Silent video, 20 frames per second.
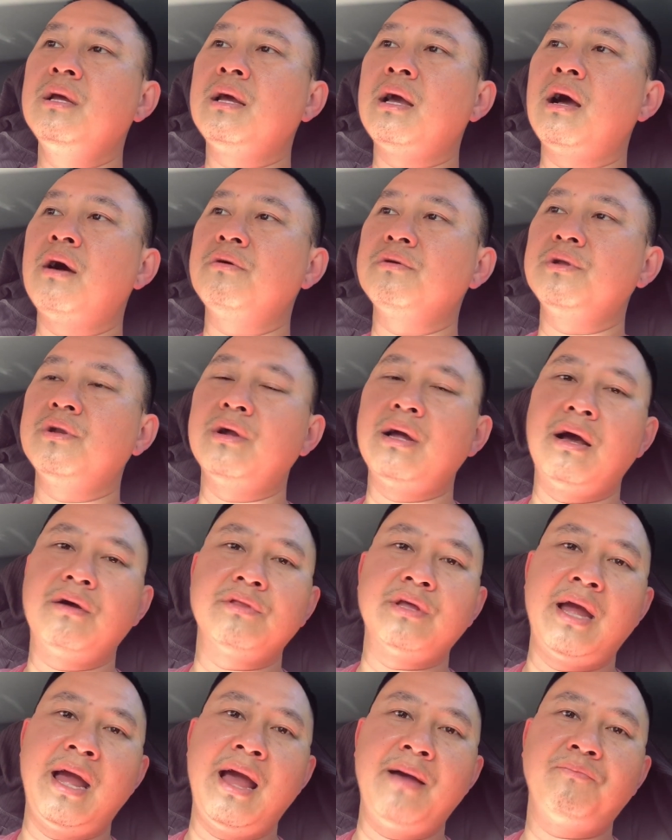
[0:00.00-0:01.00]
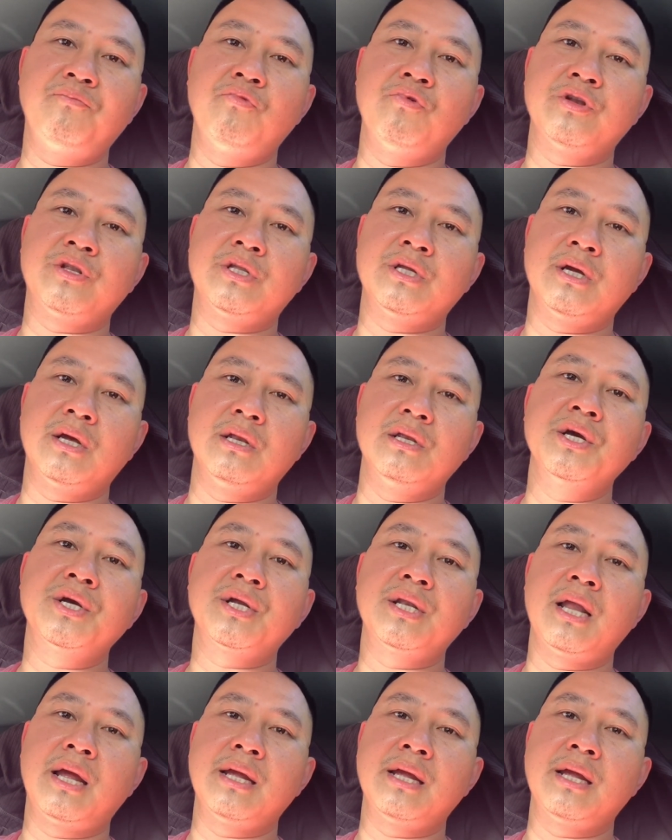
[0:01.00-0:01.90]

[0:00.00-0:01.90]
how, you know, how the app would look